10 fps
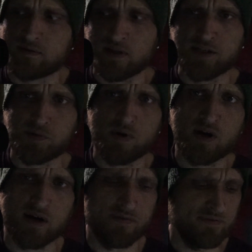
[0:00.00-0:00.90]
Lights were
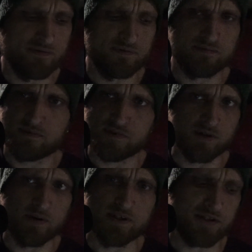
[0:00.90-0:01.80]
off,
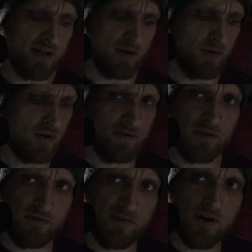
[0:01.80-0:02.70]
so he just kind of went over to
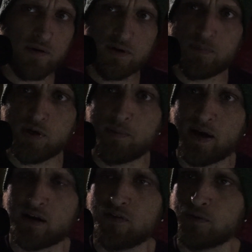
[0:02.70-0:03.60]
the phone and put it
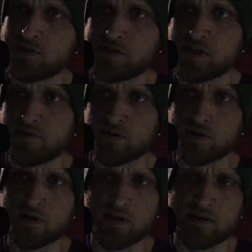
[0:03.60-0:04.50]
back on the
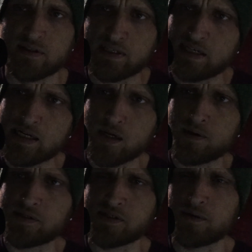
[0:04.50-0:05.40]
receiver. He did
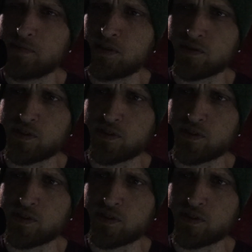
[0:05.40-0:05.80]
notice some little